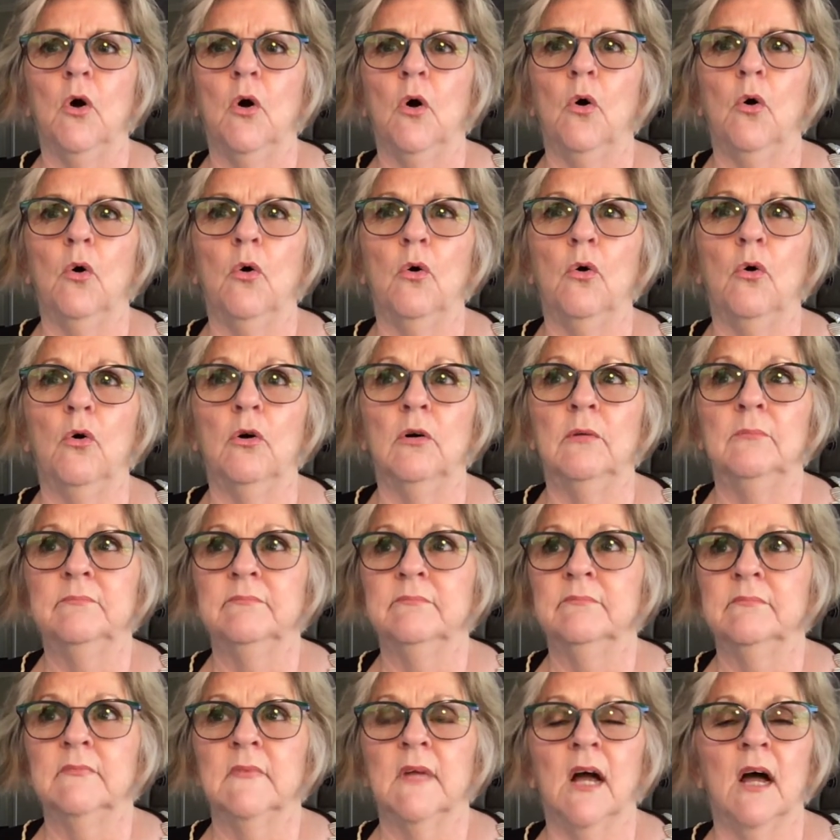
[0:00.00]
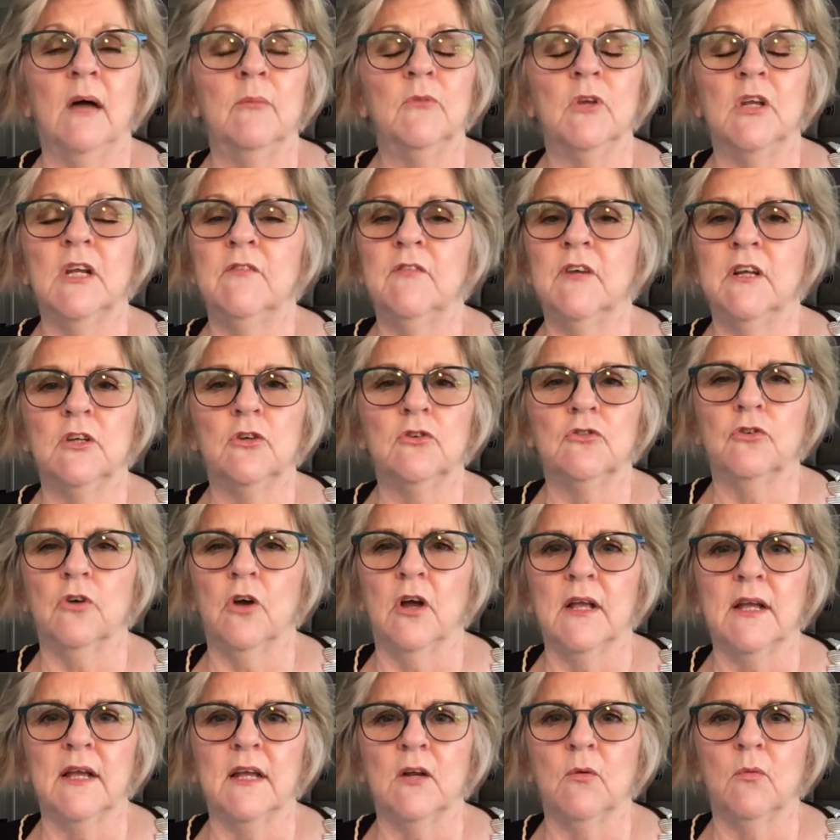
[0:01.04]
Or I'm not even going to try
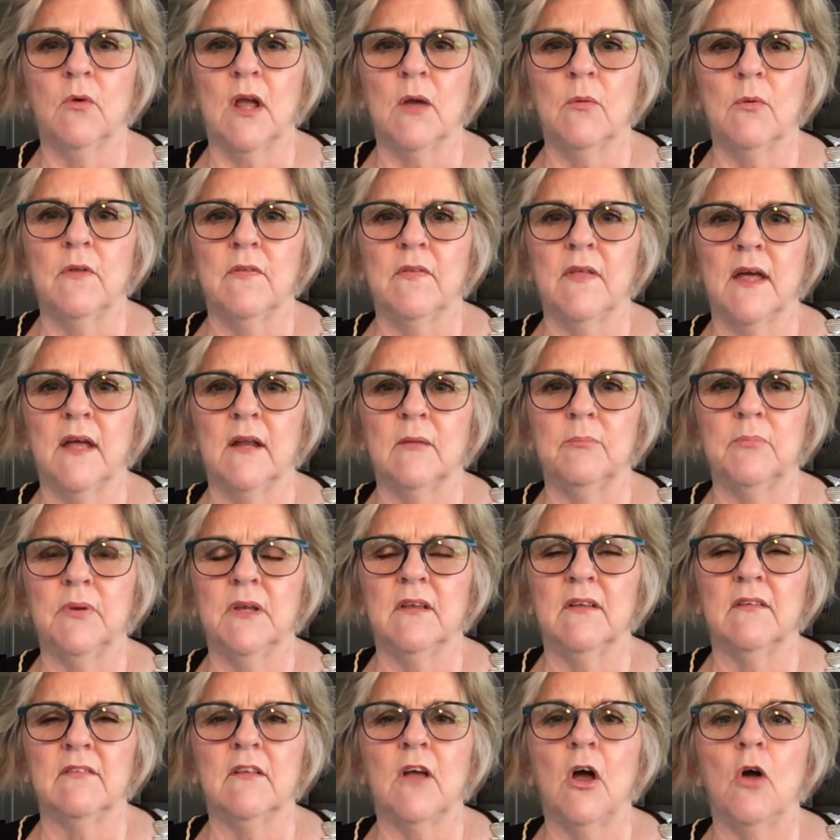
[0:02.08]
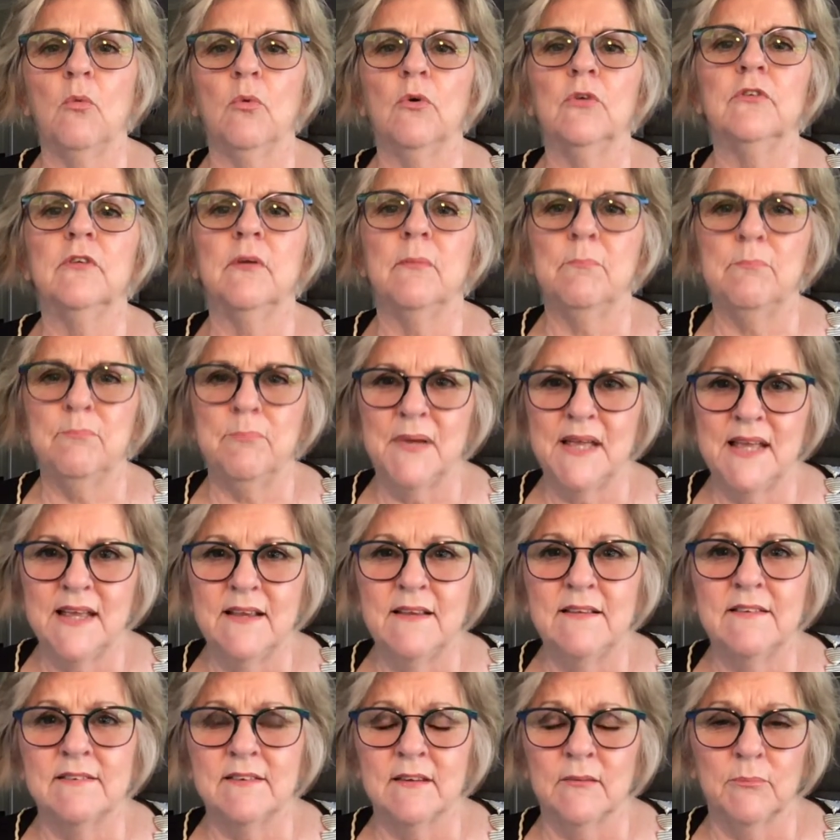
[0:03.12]
and get away with that because I want to
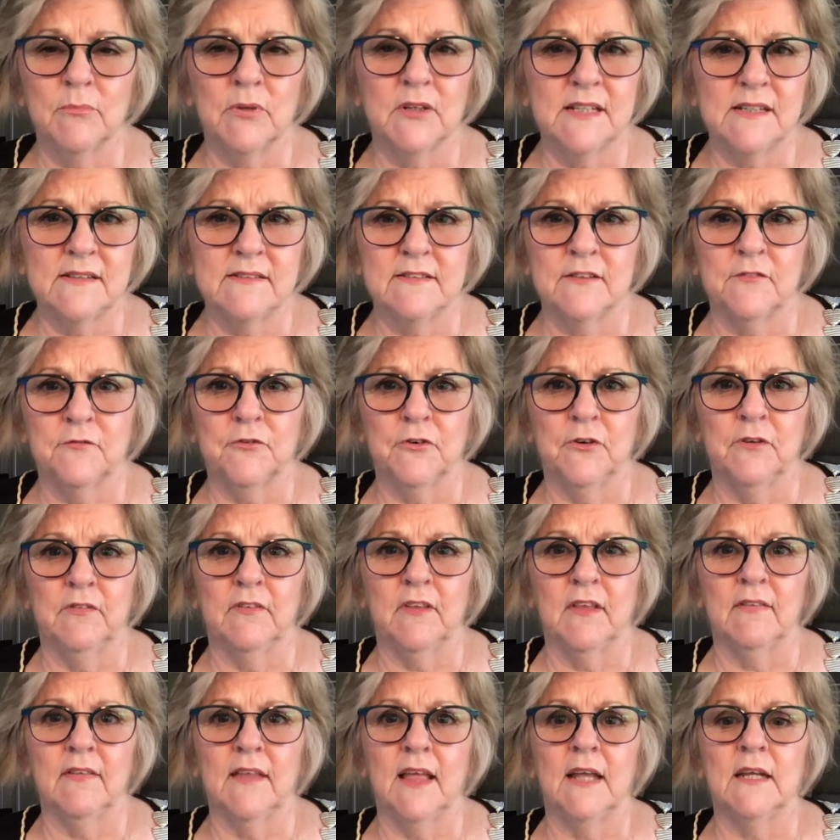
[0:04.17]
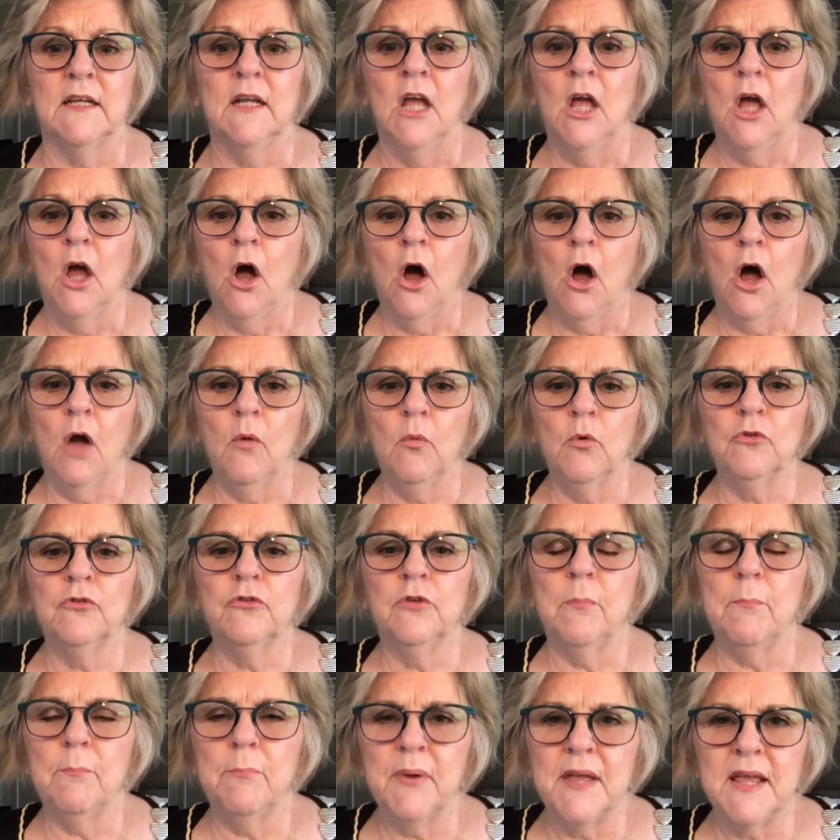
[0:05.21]
be somebody different than that. I want
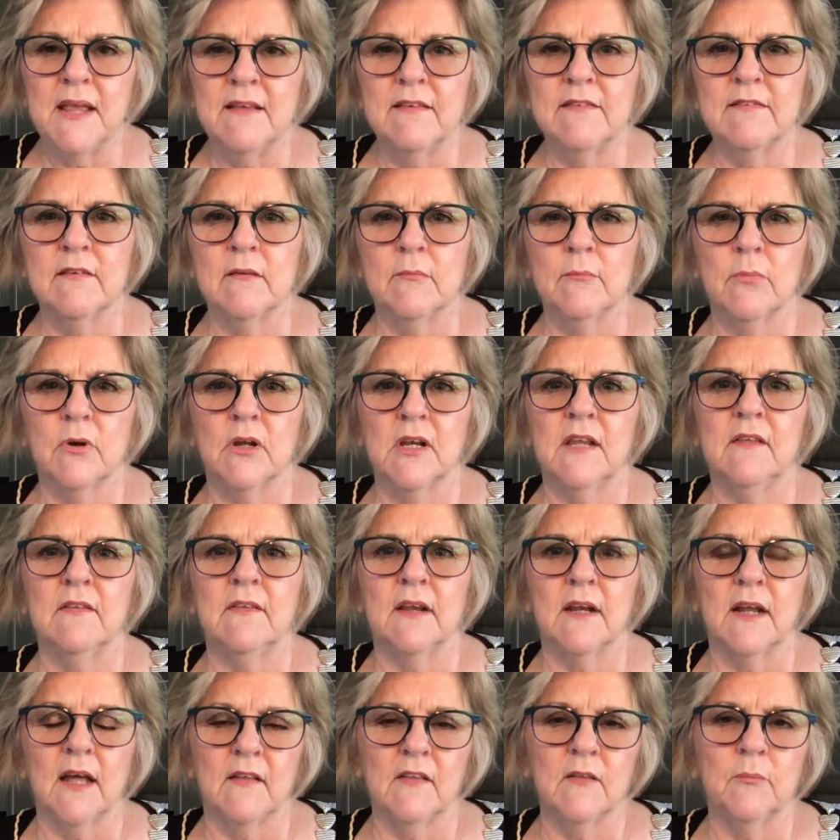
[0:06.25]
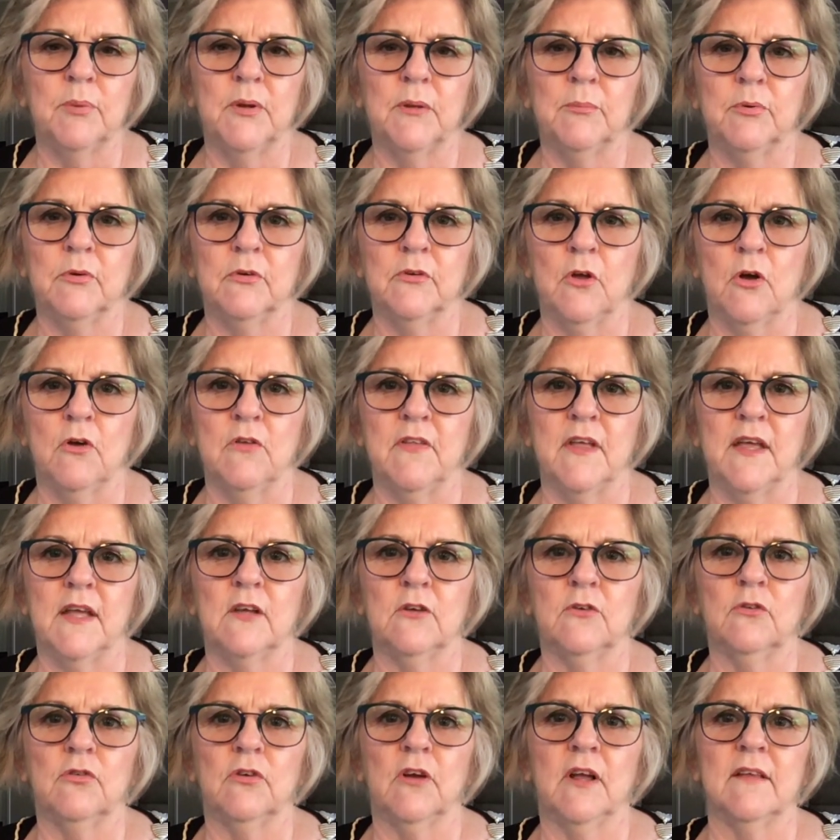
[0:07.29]
to be somebody that other people know they
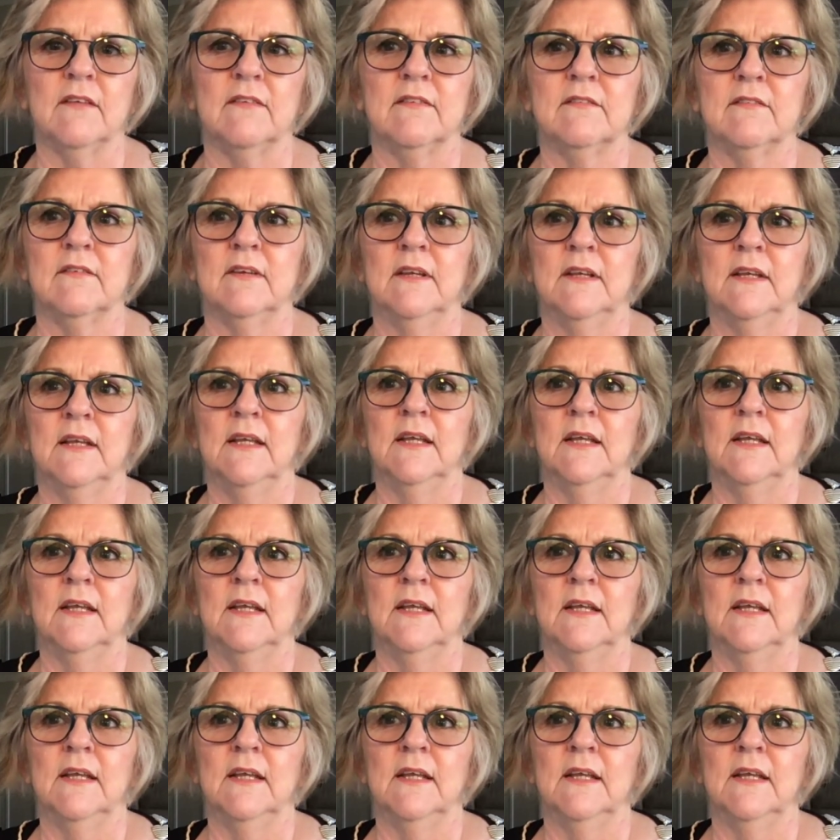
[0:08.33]
can trust.